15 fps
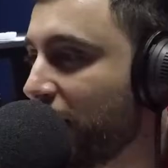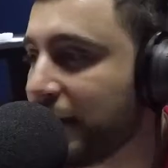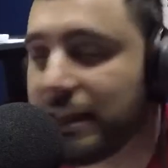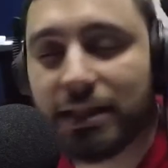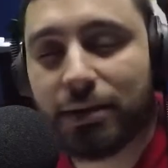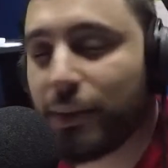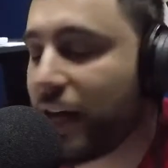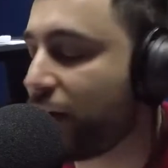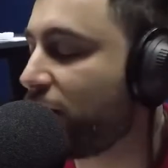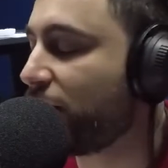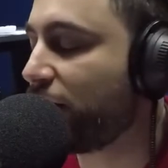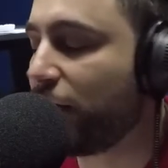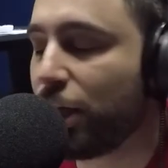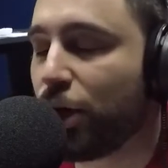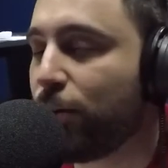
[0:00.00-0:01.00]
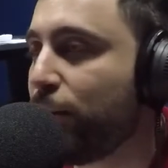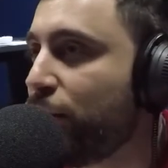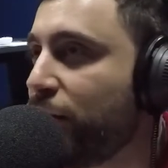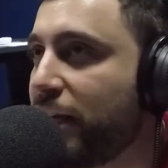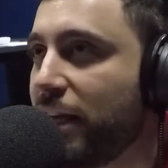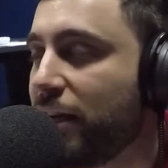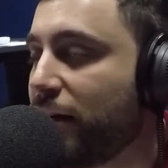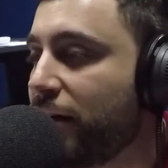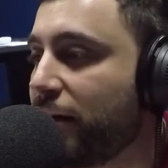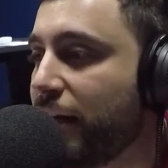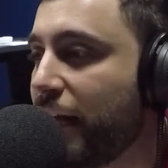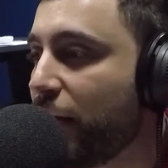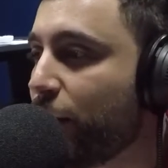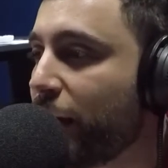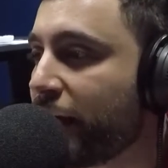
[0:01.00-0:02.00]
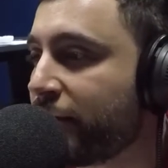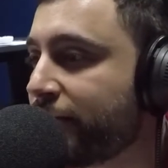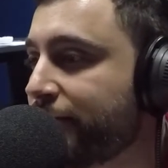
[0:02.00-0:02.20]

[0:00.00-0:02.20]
doesn't matter. Global, here, anywhere.